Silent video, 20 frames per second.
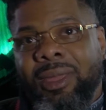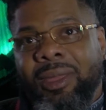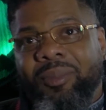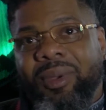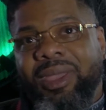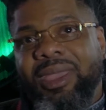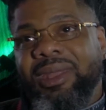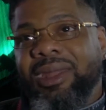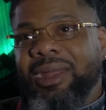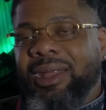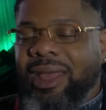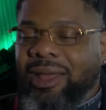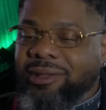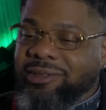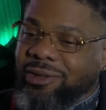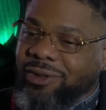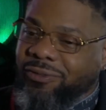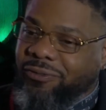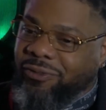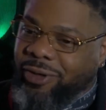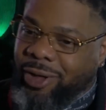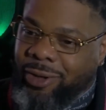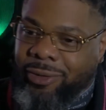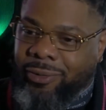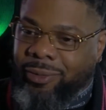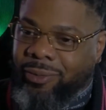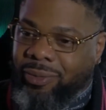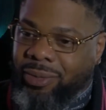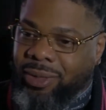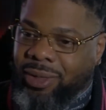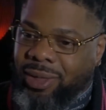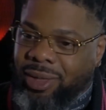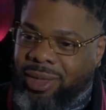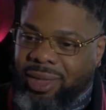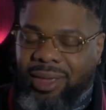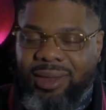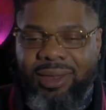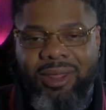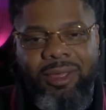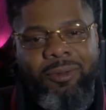but he didn't answer the phone.
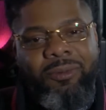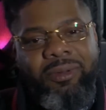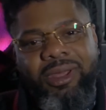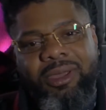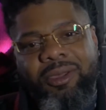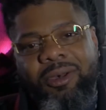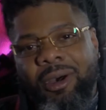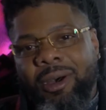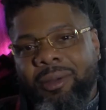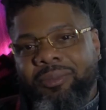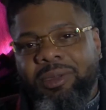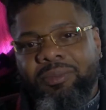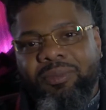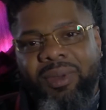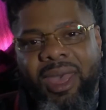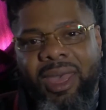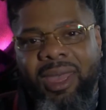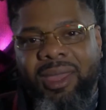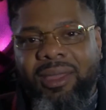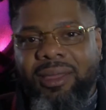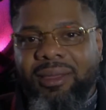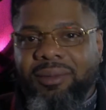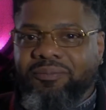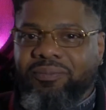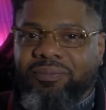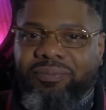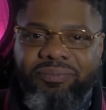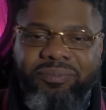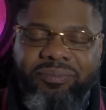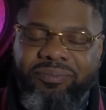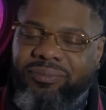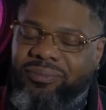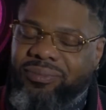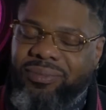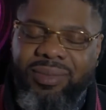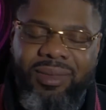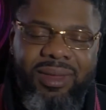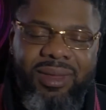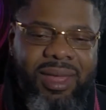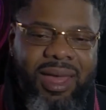And then when he called me back,
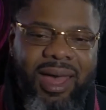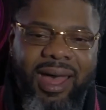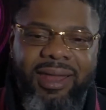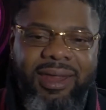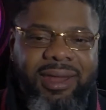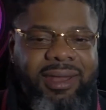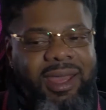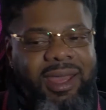I didn't